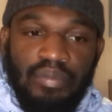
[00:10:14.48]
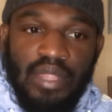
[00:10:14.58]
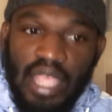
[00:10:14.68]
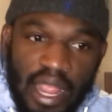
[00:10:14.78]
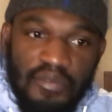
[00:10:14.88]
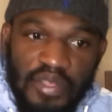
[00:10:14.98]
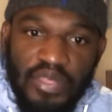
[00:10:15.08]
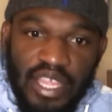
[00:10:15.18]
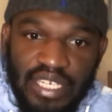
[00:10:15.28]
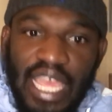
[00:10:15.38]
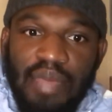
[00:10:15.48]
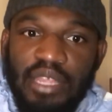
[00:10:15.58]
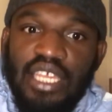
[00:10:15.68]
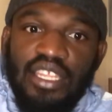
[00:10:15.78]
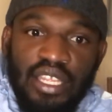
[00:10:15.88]
Everything damning
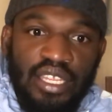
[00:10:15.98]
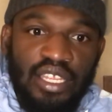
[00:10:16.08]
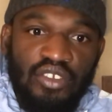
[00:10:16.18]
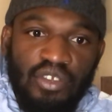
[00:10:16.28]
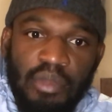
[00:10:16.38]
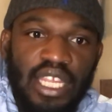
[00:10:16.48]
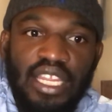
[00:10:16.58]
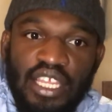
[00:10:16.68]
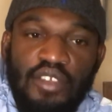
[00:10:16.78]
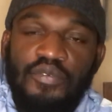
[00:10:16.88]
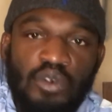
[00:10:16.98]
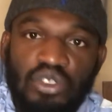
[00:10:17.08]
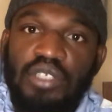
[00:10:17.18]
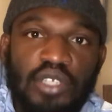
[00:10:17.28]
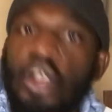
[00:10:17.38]
and incriminating in your phone
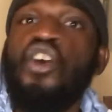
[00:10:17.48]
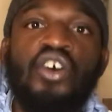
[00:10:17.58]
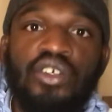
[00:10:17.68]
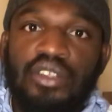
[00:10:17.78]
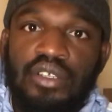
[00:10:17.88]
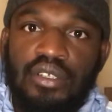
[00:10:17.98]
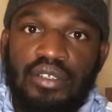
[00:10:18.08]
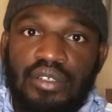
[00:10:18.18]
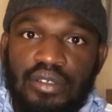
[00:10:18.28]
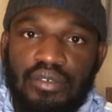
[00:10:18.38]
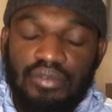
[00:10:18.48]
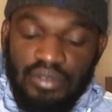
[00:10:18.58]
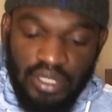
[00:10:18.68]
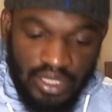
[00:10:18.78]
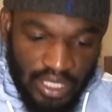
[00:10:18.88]
should be gone.
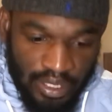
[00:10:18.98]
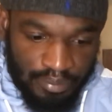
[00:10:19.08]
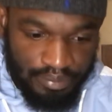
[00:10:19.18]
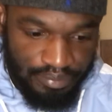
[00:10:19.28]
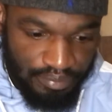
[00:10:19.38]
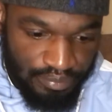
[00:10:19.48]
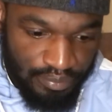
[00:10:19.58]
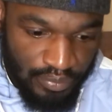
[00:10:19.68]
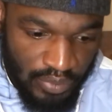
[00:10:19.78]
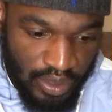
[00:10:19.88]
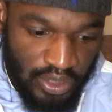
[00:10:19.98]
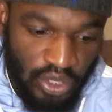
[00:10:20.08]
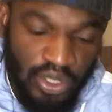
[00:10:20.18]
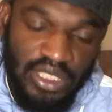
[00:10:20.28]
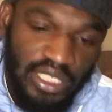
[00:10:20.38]
Understand? So
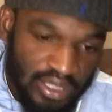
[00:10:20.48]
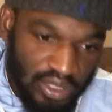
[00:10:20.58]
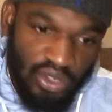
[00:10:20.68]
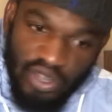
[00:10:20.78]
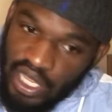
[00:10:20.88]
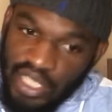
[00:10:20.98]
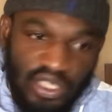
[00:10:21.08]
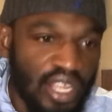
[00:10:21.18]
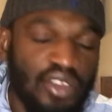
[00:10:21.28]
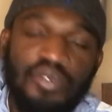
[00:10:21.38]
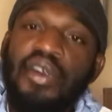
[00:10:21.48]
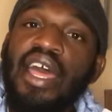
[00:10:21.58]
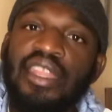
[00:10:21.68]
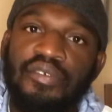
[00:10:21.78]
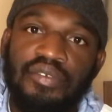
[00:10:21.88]
he says, go ahead, y'all ain't gonna
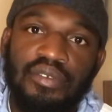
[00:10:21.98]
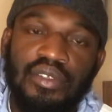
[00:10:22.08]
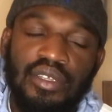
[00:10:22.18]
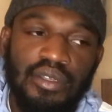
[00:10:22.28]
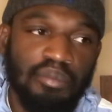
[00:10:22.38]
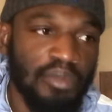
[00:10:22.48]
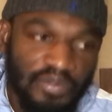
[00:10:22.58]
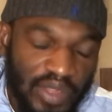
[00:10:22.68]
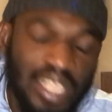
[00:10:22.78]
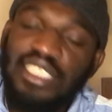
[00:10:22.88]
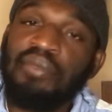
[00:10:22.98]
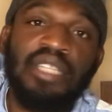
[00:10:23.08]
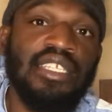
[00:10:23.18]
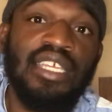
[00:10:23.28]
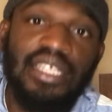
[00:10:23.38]
find nothing. But find something they
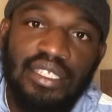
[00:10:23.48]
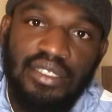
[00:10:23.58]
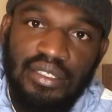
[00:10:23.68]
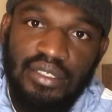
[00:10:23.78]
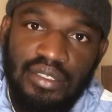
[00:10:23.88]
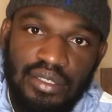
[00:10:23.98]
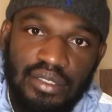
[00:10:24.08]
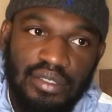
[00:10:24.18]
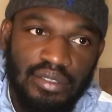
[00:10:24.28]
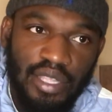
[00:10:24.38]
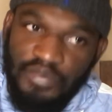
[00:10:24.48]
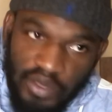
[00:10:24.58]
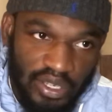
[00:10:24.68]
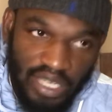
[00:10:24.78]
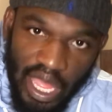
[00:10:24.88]
did. They
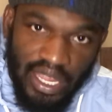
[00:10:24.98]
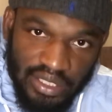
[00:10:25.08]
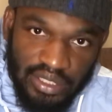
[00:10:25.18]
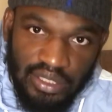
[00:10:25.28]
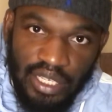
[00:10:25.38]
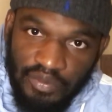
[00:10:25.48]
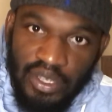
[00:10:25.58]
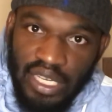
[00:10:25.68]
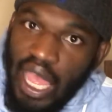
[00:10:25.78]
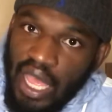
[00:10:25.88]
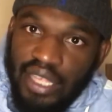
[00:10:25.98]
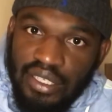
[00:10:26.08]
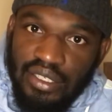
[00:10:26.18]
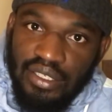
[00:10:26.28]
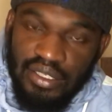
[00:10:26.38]
found a lot of shit. They found a lot.
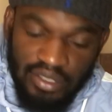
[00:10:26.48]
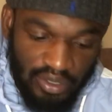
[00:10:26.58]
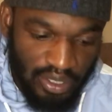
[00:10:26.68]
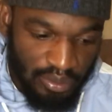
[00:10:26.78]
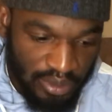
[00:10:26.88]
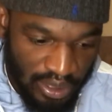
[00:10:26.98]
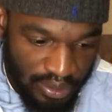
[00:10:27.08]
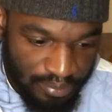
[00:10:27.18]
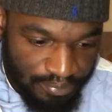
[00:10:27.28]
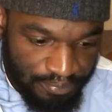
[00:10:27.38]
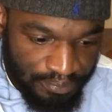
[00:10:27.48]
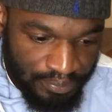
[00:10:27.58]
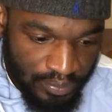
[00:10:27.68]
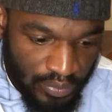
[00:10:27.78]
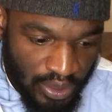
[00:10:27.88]
You think what I'm saying?
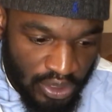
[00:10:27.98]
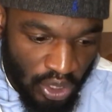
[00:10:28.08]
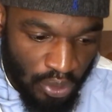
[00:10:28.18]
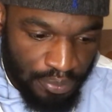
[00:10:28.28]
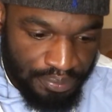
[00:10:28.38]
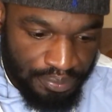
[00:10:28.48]
So,